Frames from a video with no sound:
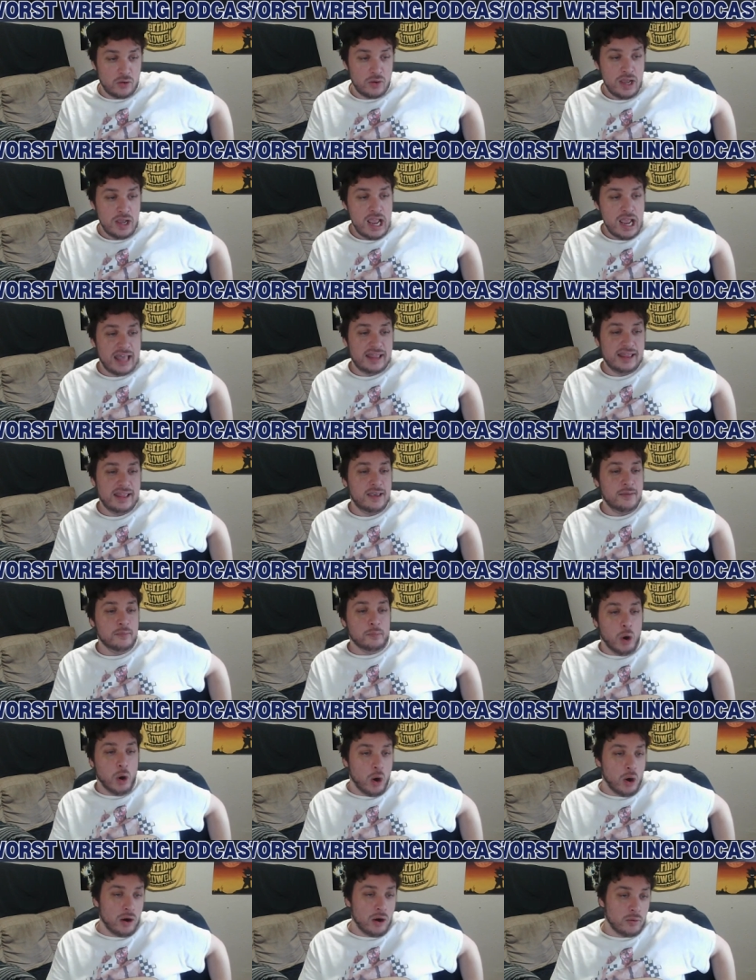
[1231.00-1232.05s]
and they more
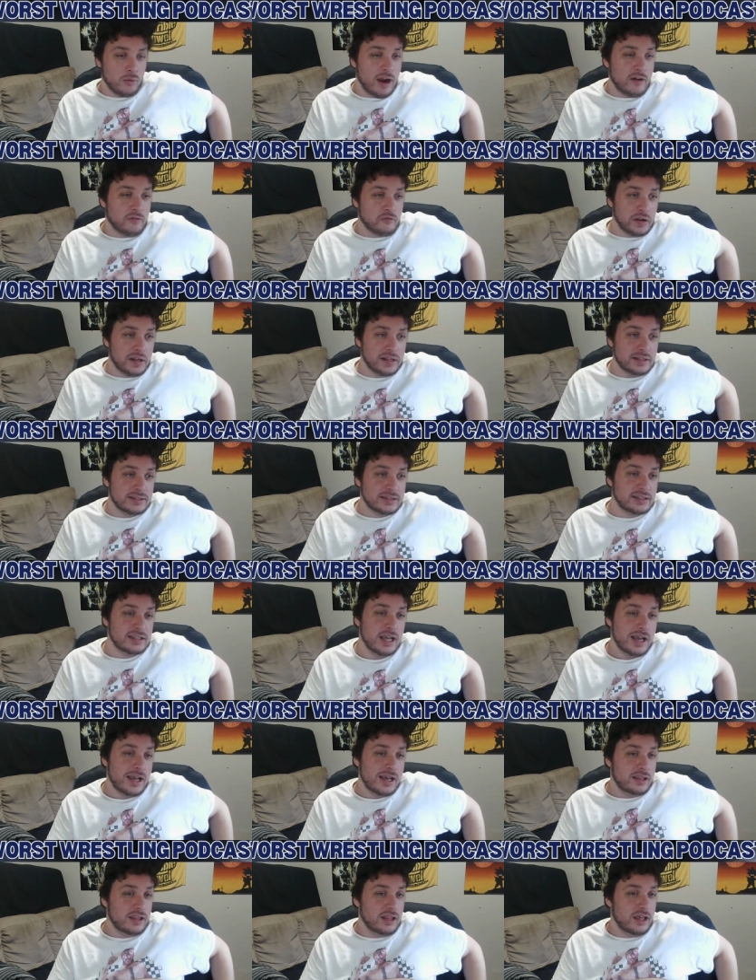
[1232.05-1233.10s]
reference
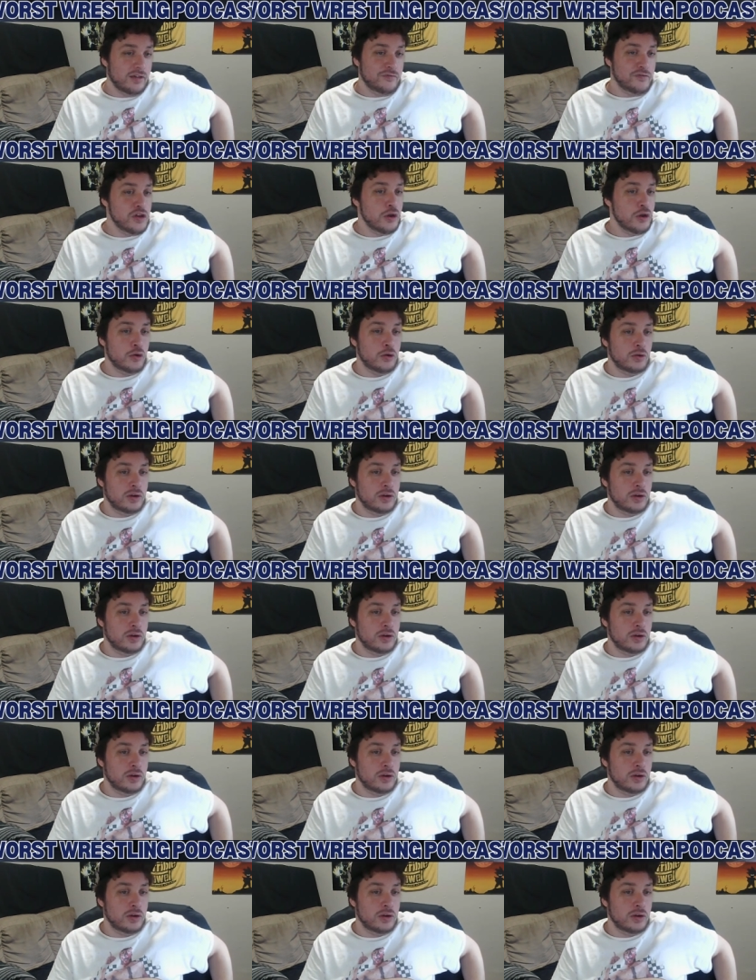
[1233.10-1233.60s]
the feud,